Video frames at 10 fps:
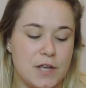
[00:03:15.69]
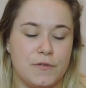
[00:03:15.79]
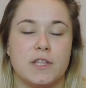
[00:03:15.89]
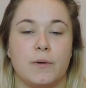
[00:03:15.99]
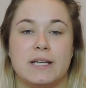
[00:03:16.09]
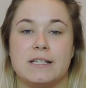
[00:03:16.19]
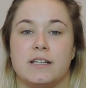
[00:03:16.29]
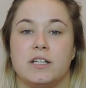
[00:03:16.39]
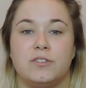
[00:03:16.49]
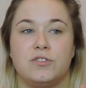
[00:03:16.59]
Even though it is
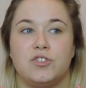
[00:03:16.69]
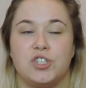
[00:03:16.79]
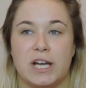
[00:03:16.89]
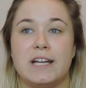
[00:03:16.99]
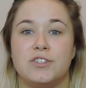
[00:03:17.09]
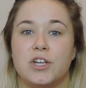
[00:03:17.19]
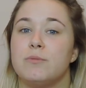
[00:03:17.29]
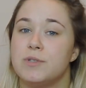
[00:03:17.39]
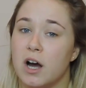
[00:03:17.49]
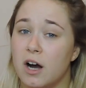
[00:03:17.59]
a shade too
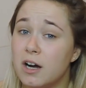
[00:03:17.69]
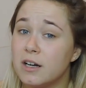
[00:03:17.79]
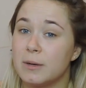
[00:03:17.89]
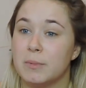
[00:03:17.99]
dark,